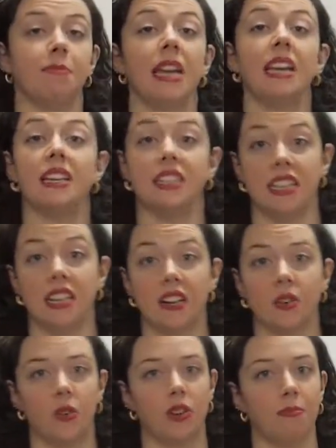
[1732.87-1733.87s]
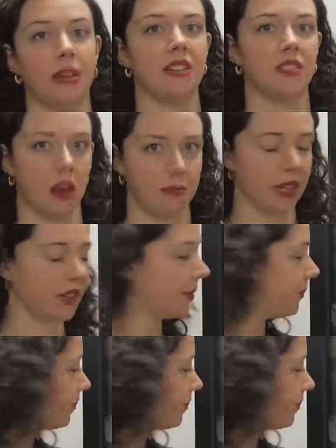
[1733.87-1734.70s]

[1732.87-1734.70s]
main idea or main topic.